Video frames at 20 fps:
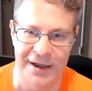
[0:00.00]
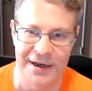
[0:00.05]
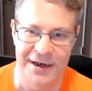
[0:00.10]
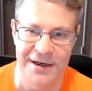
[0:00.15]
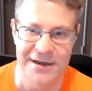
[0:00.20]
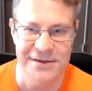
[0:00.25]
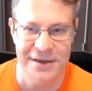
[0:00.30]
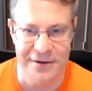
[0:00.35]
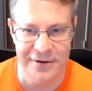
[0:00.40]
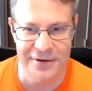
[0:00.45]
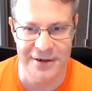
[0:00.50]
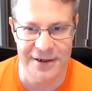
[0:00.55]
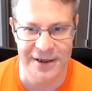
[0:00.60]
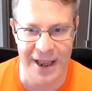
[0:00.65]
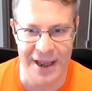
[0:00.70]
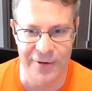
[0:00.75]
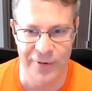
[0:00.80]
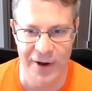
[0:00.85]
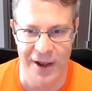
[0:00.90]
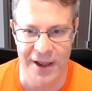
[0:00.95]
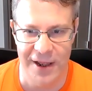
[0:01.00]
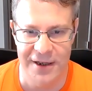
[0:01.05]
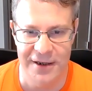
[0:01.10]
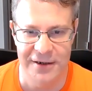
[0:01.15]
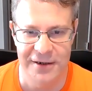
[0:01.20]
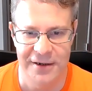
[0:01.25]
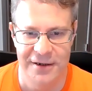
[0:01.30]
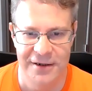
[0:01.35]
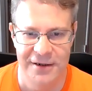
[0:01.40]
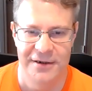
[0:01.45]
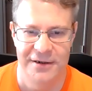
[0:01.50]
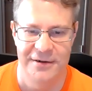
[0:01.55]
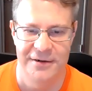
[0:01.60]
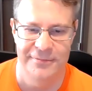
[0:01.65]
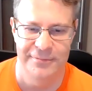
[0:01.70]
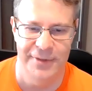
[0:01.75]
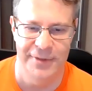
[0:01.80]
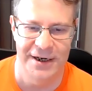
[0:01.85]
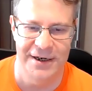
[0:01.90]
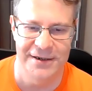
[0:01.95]
It is under the gateway,
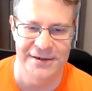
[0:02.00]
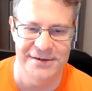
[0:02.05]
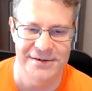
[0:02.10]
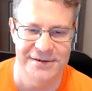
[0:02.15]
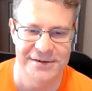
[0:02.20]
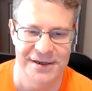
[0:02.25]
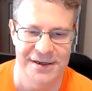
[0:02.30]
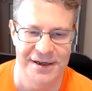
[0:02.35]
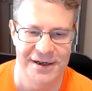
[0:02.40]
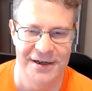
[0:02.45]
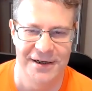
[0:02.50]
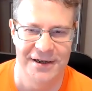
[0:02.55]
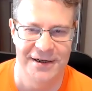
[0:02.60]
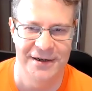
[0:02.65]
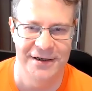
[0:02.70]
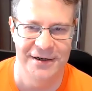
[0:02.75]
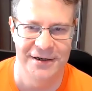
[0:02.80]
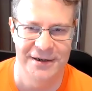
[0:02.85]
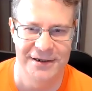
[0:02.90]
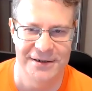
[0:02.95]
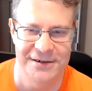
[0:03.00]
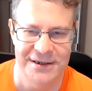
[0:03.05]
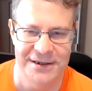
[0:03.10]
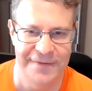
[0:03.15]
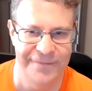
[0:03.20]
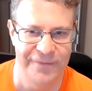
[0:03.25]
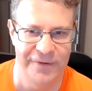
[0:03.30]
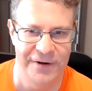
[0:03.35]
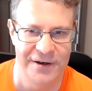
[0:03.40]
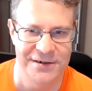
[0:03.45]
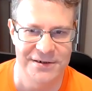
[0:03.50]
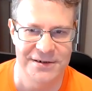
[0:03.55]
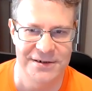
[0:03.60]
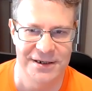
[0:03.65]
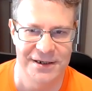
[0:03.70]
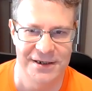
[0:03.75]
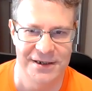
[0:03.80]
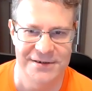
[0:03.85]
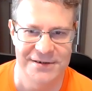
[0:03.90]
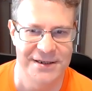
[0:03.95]
but it's a different.
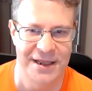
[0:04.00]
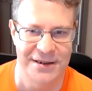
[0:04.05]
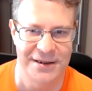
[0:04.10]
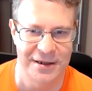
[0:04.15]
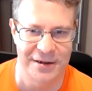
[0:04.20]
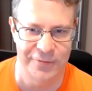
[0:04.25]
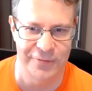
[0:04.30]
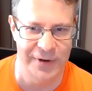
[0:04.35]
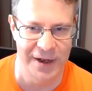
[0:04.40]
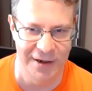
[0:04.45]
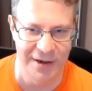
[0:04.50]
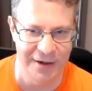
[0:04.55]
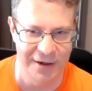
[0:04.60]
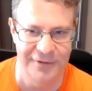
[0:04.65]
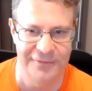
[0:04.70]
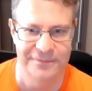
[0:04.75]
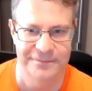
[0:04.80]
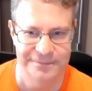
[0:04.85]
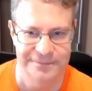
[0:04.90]
It's not the 3LO.